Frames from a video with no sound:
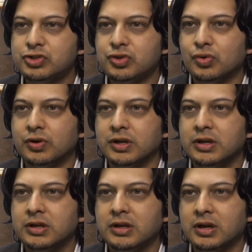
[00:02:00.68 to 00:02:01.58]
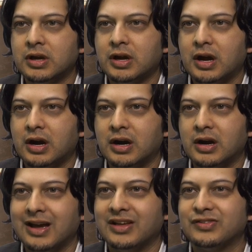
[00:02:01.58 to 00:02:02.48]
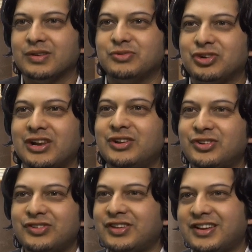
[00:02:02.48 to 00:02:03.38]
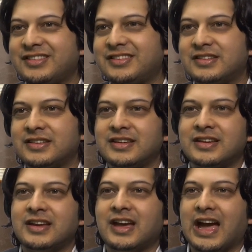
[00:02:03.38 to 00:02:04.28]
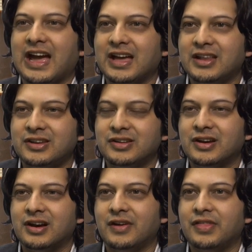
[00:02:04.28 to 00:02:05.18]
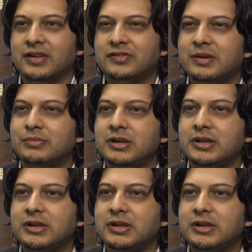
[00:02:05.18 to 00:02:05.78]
story has some challenges in it, and there's some